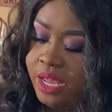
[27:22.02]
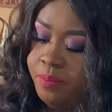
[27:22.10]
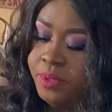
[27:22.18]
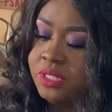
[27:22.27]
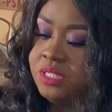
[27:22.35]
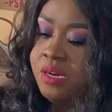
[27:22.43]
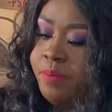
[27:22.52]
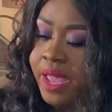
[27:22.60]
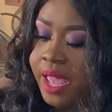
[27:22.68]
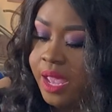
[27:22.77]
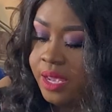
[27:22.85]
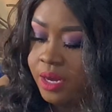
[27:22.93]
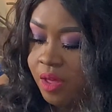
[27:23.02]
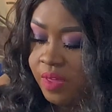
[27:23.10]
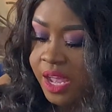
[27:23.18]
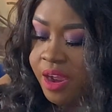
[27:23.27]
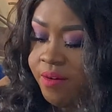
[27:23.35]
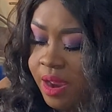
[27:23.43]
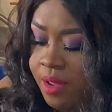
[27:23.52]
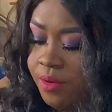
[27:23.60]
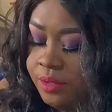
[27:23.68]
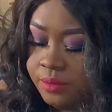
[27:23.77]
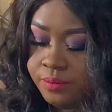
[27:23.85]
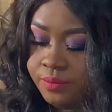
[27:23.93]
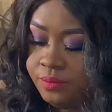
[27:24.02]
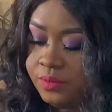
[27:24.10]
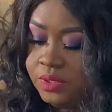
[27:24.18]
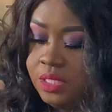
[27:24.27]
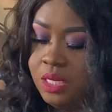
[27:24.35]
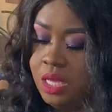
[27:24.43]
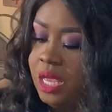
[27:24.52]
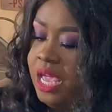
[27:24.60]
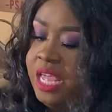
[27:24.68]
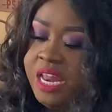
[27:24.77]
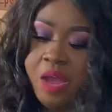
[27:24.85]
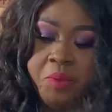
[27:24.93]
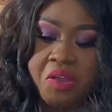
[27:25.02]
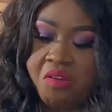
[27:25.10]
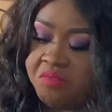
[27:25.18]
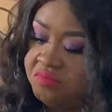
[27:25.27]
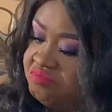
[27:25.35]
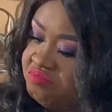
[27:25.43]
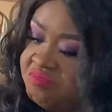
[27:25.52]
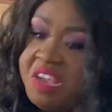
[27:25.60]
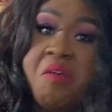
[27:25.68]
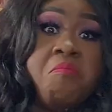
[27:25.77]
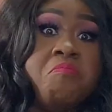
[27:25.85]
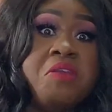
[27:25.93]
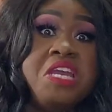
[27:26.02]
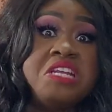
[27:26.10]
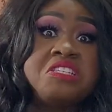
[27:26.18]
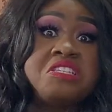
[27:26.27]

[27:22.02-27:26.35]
and put this in a bag, get all the air out, and now we're gonna beat it to